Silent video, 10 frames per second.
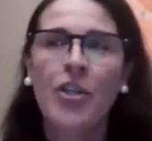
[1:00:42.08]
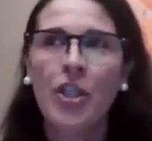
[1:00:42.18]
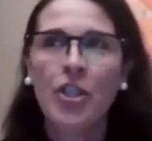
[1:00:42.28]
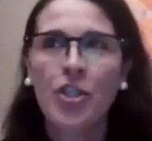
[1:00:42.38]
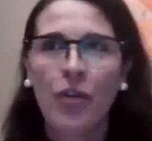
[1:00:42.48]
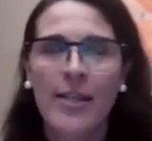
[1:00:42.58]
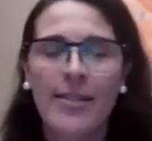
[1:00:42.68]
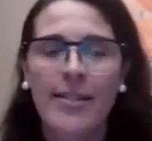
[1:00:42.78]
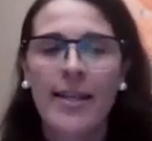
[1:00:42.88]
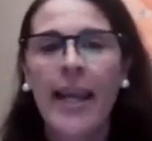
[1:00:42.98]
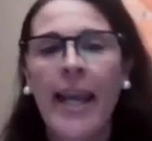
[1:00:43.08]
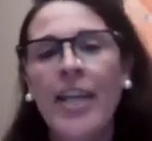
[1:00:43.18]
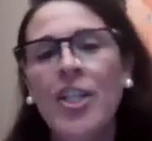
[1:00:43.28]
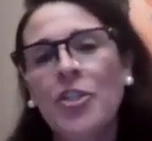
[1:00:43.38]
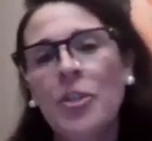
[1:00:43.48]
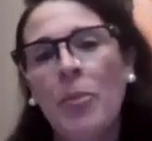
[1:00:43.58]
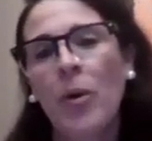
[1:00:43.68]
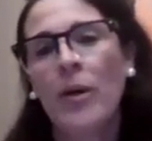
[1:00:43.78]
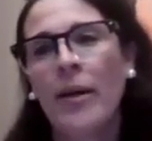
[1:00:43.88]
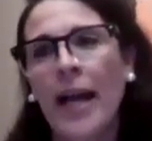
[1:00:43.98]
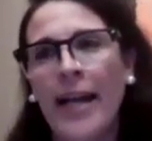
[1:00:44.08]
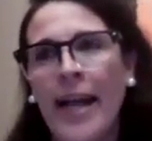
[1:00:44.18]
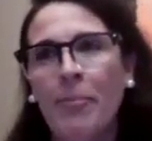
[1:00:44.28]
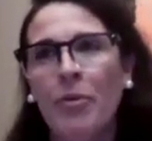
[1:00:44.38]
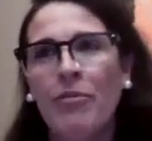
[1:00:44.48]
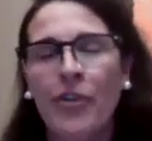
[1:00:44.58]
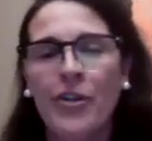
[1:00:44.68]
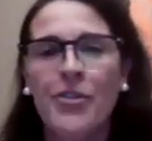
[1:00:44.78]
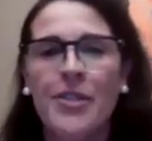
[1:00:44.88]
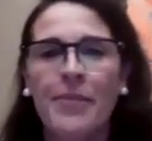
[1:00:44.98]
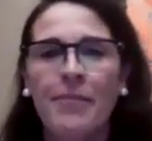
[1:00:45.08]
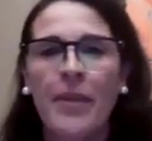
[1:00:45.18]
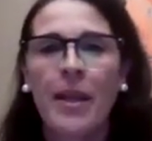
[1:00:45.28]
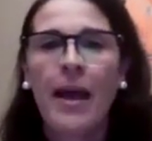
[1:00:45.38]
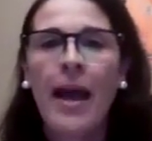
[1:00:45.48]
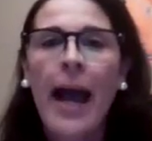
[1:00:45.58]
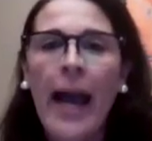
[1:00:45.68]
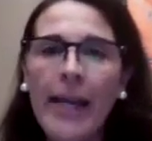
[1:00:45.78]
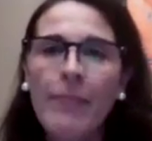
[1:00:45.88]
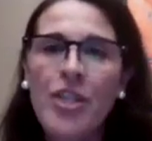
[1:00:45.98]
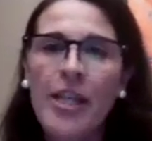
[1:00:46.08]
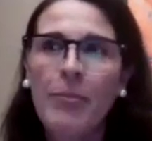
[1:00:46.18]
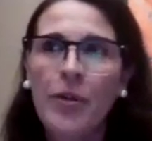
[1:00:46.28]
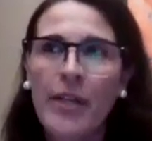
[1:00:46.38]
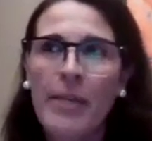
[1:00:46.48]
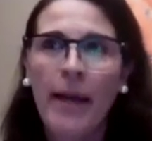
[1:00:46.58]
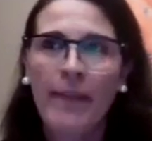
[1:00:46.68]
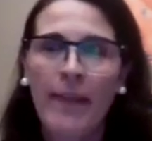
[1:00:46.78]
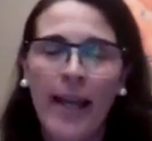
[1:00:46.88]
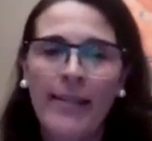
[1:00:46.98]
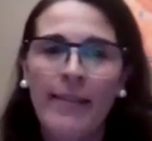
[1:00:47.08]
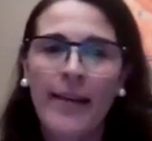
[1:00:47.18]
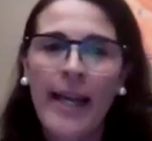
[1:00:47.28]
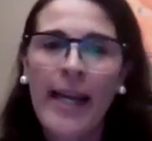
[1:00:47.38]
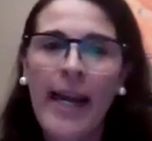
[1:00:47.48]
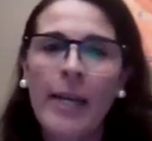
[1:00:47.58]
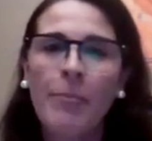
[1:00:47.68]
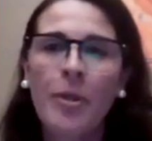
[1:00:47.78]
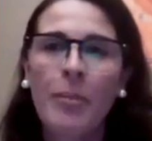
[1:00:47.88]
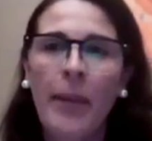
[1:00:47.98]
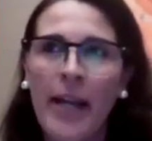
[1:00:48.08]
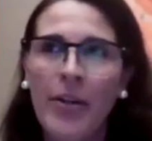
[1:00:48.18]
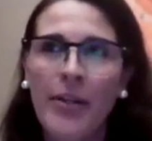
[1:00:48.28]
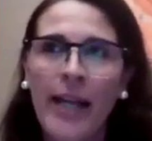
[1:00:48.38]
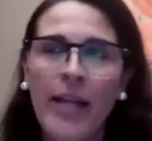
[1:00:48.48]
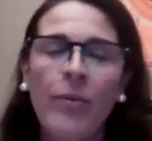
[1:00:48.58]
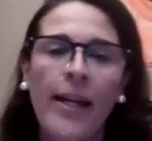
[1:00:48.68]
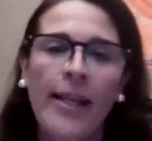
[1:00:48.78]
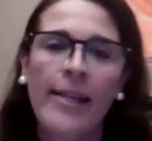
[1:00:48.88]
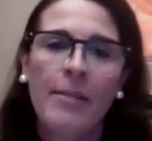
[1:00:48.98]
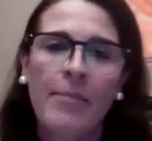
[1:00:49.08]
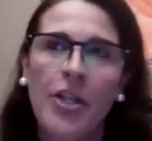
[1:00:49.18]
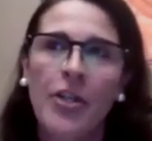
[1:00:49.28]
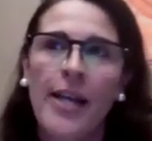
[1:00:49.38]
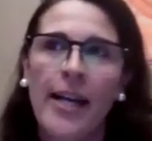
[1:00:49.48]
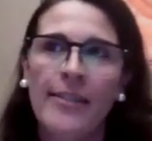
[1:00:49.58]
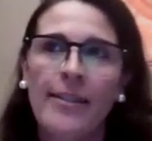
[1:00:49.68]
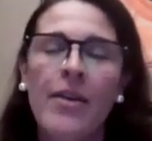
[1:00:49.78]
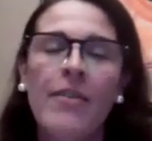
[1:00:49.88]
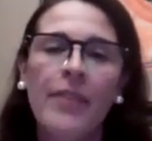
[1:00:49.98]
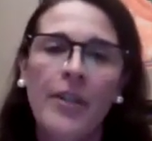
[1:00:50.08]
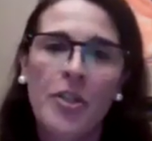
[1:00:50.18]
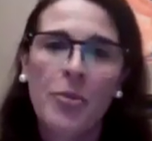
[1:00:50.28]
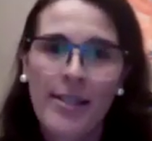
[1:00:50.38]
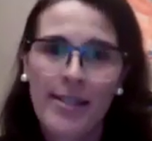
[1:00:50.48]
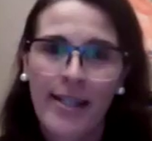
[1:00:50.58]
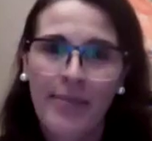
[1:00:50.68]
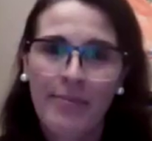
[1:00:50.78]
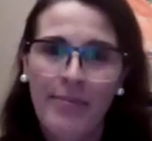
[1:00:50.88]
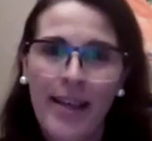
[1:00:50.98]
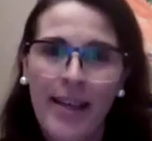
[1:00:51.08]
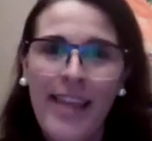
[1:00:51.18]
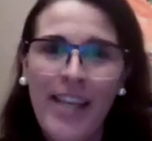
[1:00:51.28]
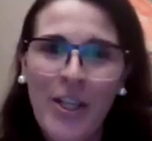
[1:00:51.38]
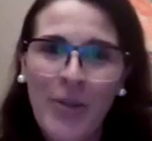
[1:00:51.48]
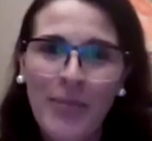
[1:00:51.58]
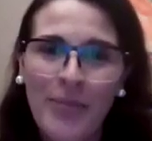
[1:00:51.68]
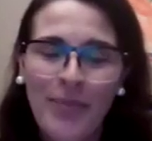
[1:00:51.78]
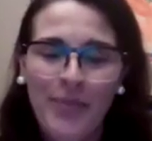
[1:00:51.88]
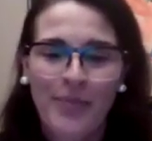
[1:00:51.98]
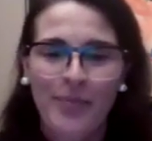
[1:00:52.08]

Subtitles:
earn your trust and your support on April 1st. I am Gia Marie Benline, and I am prepared and ready to be your next village president. Thank you.